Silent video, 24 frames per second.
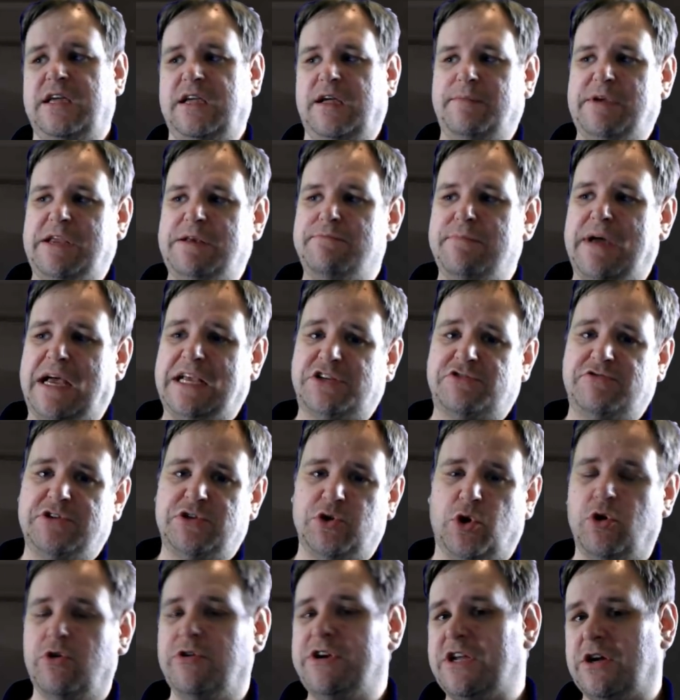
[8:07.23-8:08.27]
I mean, Mastery is
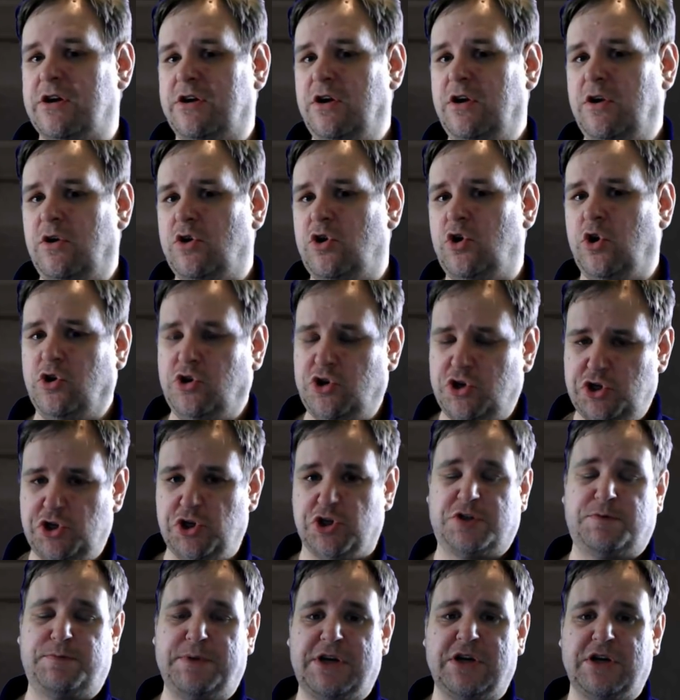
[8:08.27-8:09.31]
already going to look good
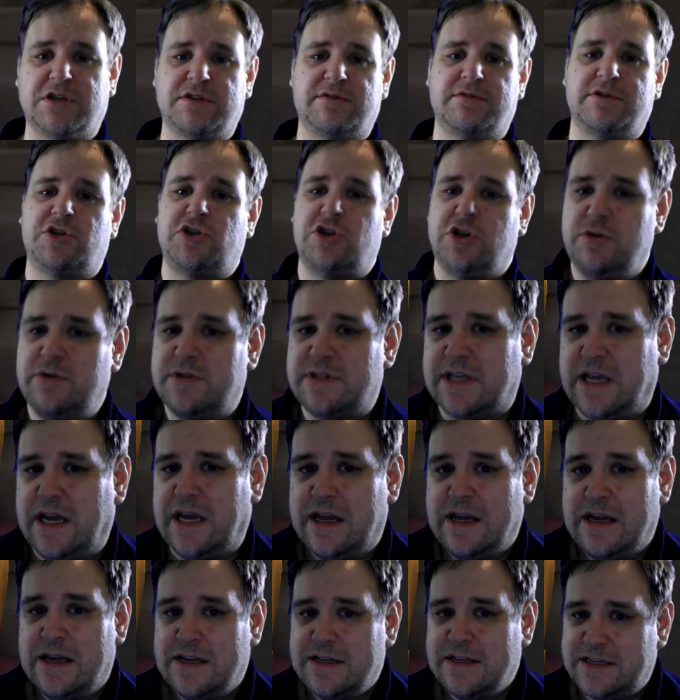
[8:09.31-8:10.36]
just because of the 2
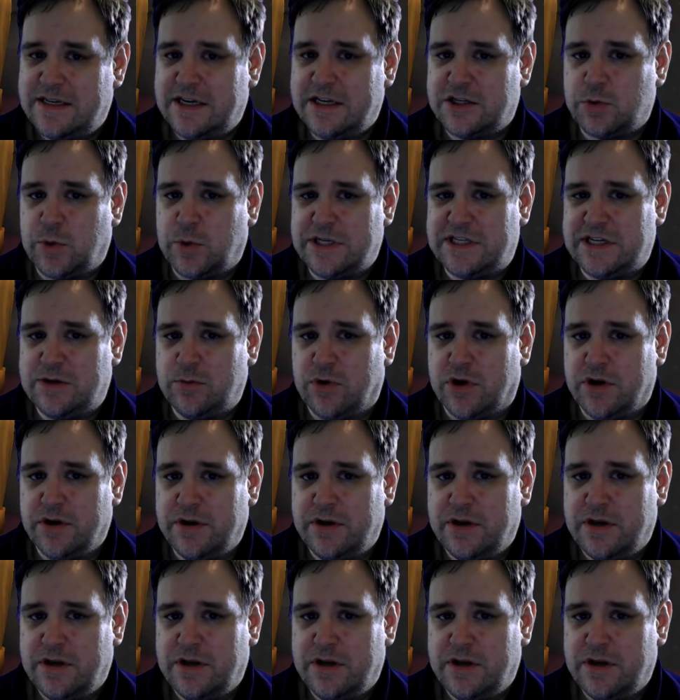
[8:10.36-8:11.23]
set, tier 21.